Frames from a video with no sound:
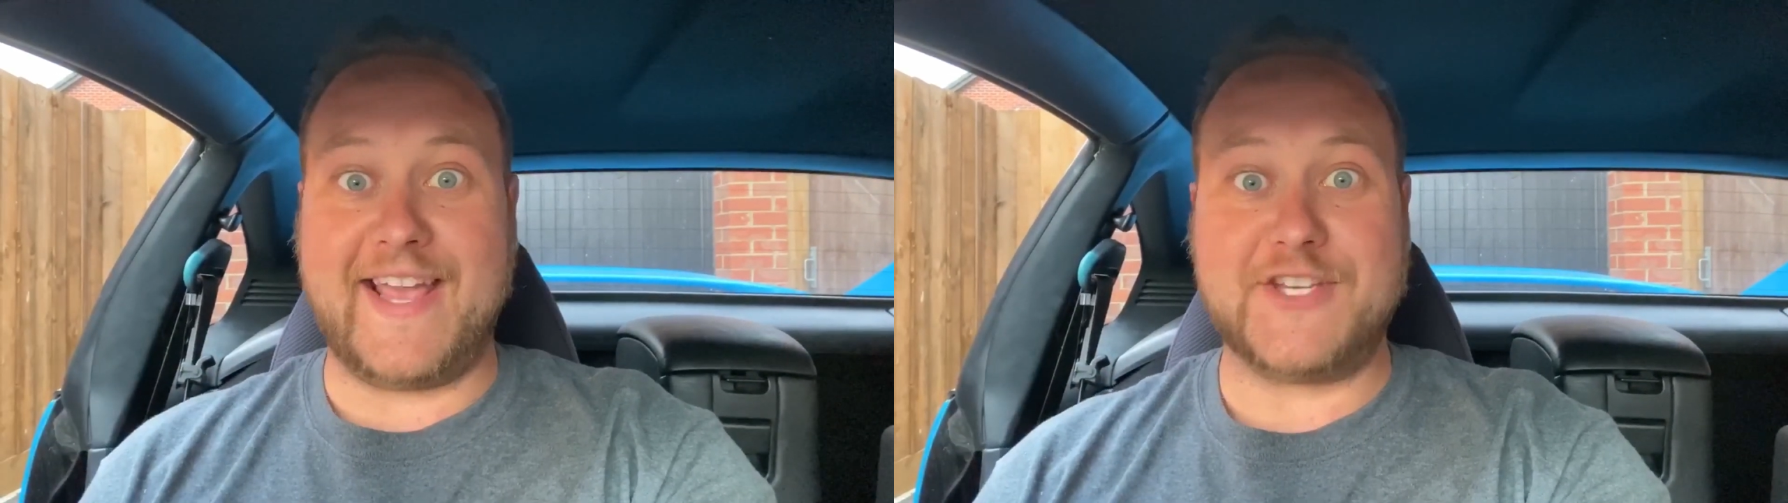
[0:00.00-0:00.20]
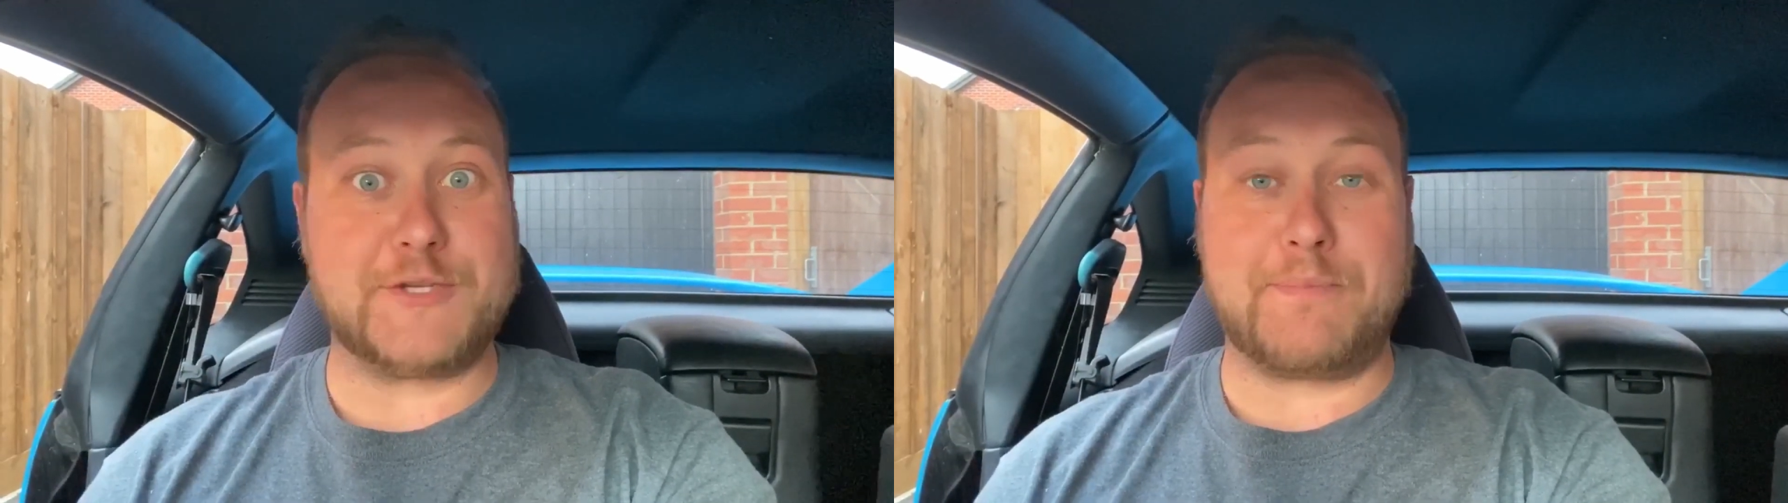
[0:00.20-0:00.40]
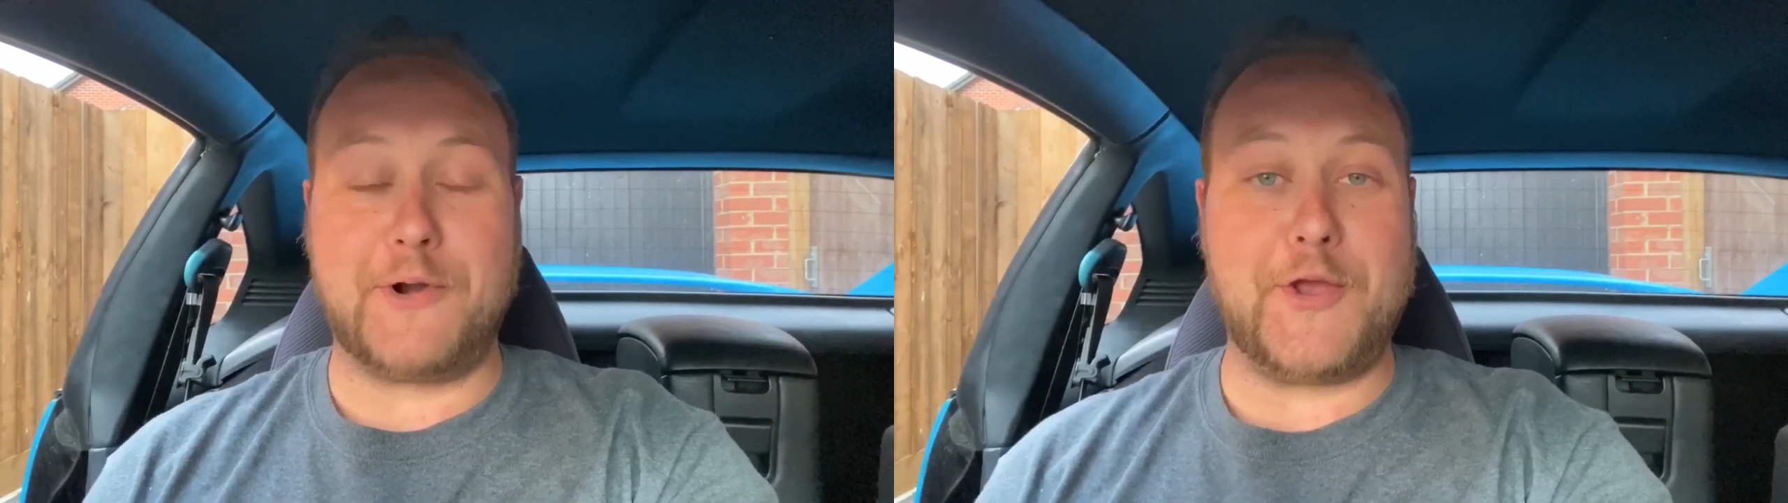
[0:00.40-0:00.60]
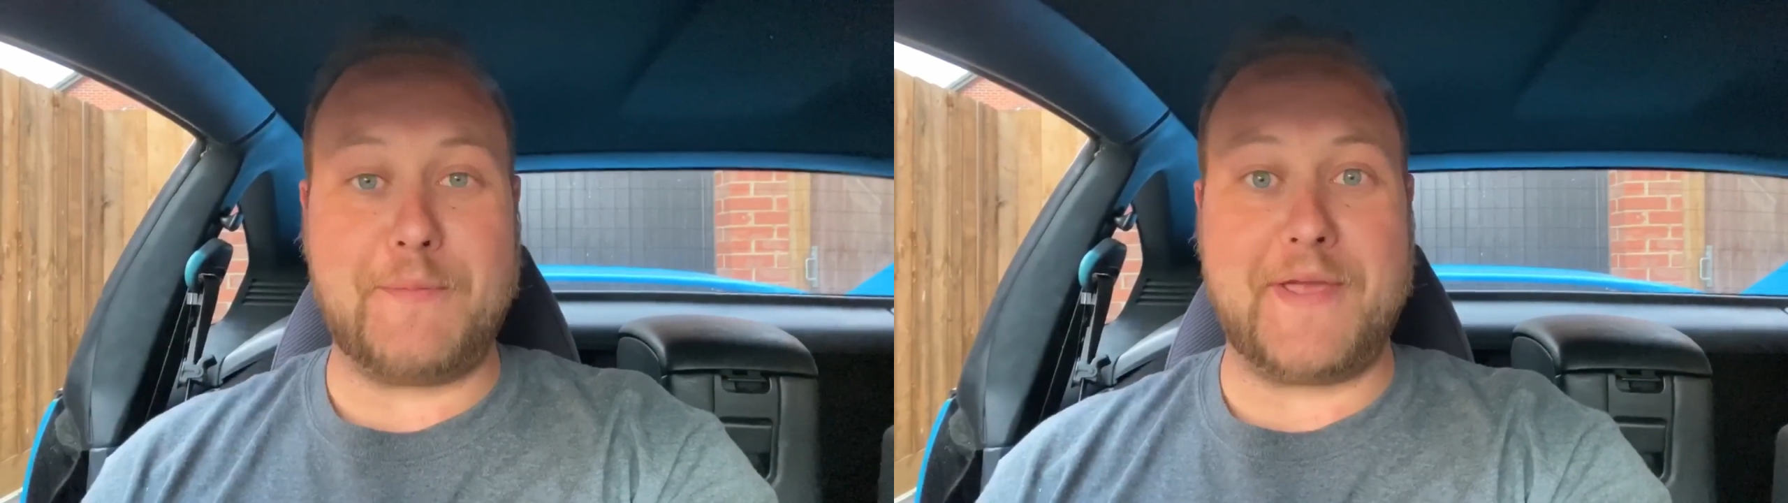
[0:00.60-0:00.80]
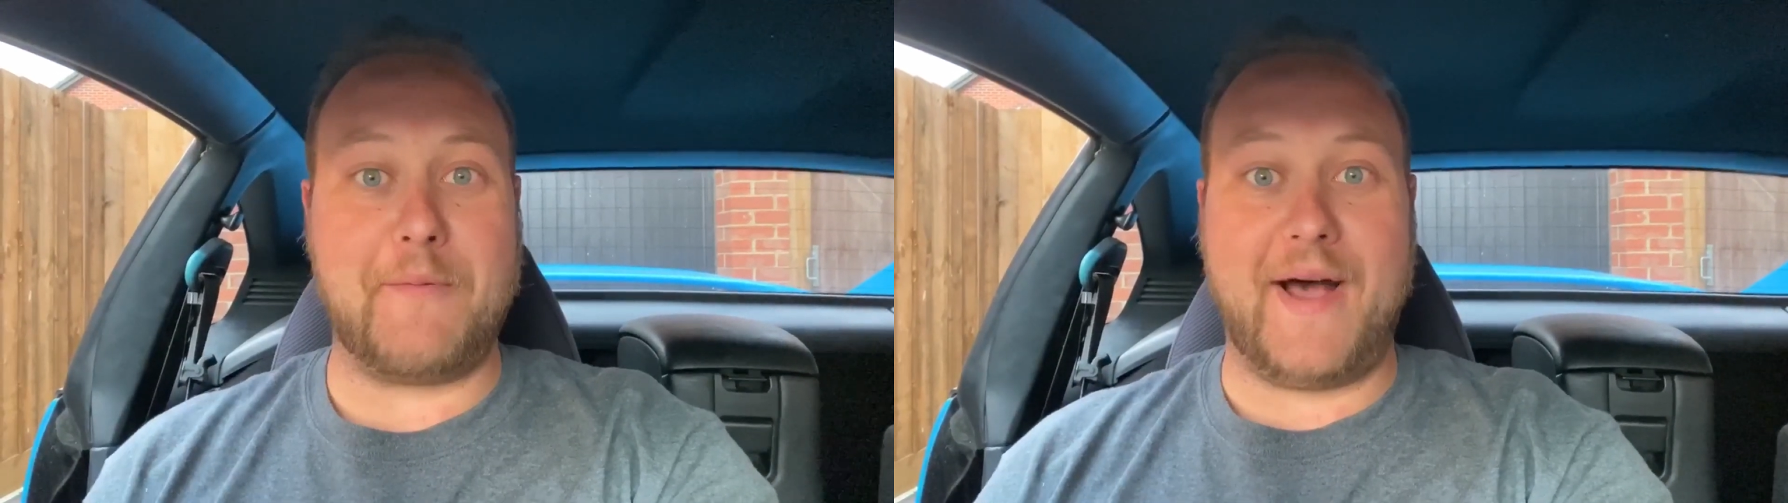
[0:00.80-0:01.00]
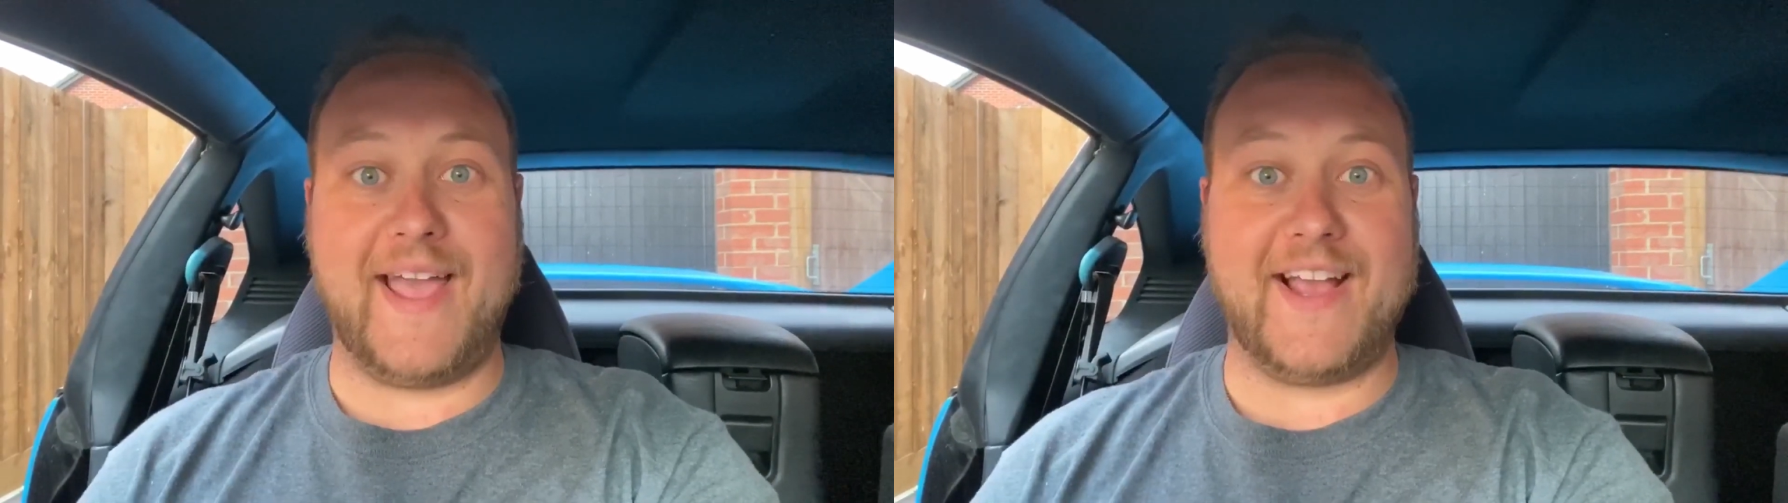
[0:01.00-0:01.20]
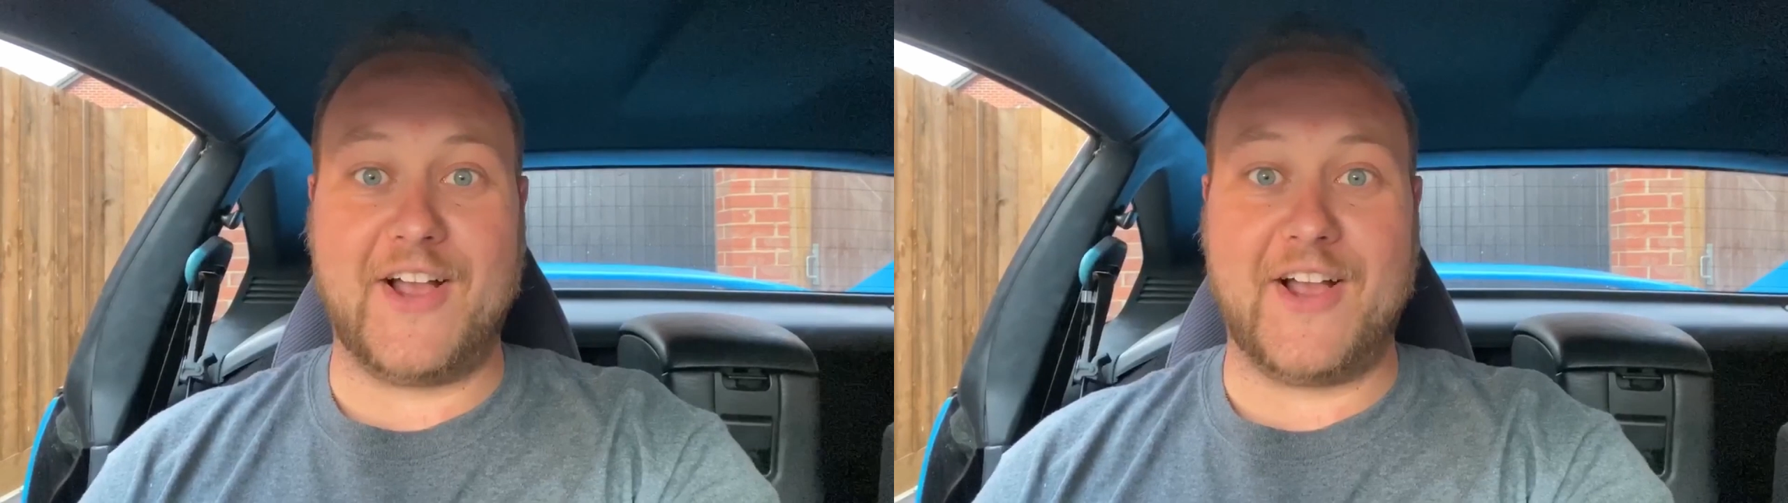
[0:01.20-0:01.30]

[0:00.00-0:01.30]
It just blew me away.